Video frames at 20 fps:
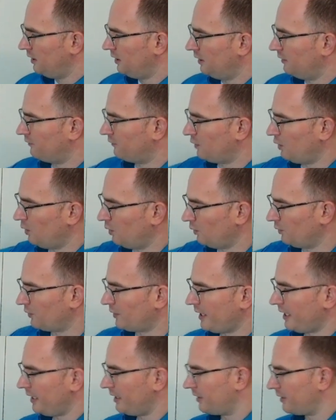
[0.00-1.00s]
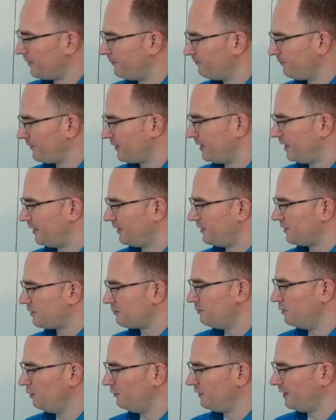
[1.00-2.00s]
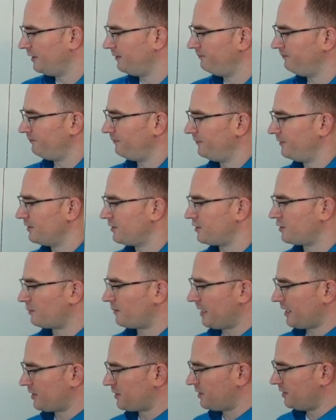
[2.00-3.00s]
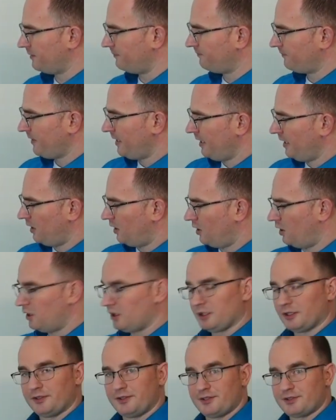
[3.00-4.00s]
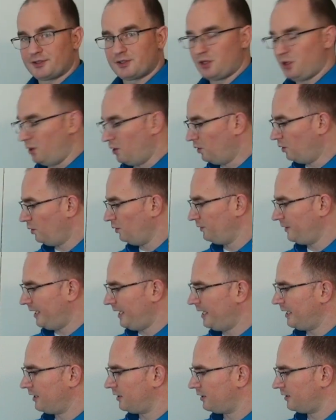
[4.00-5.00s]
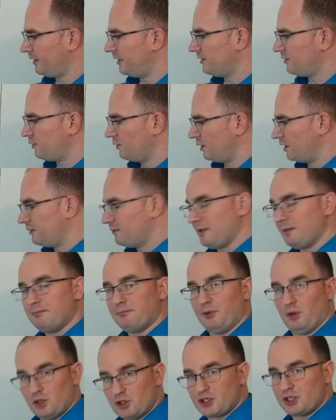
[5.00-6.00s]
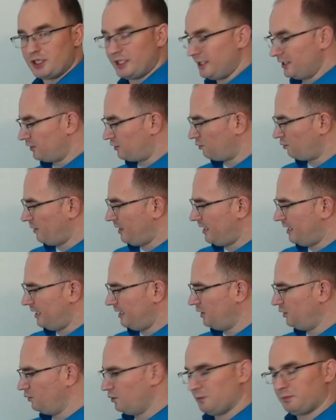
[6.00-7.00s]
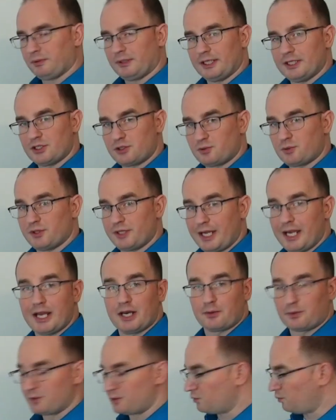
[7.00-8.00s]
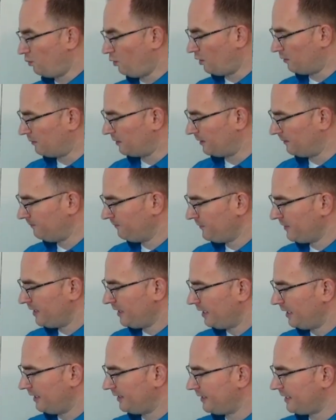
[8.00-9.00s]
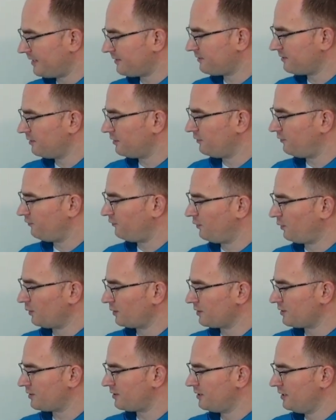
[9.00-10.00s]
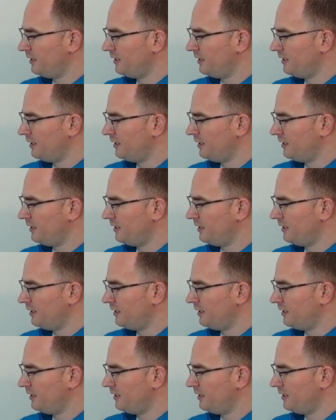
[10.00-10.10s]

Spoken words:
of colder air that's moving this direction. All of this cold air is going to be pushing its way into a place where the air is warmer, and that's going to force